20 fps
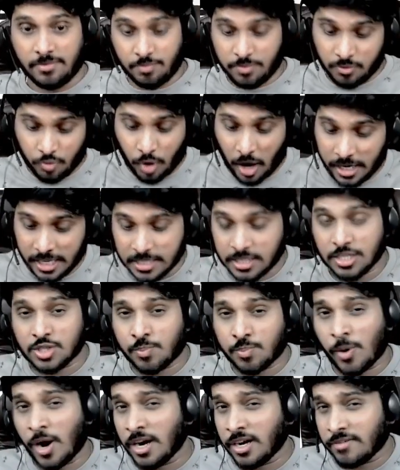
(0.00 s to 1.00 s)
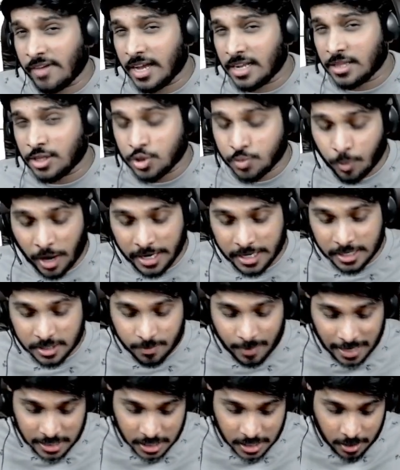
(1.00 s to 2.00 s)
what is this point, where this point is
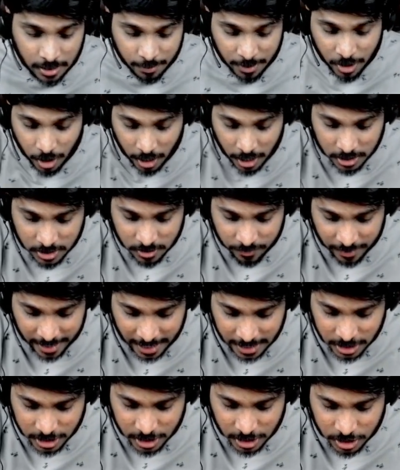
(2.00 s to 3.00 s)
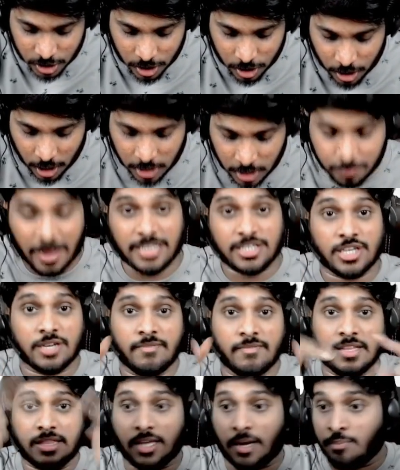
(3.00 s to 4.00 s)
matching? Because financials are not matching
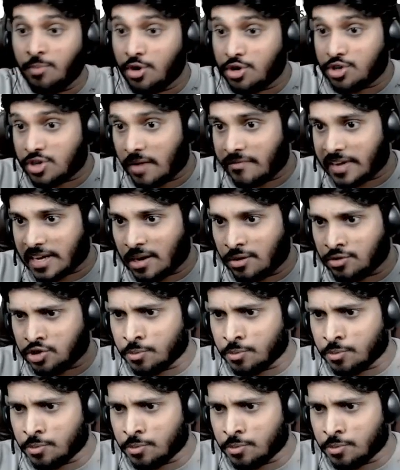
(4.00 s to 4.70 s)
with the books of accounts.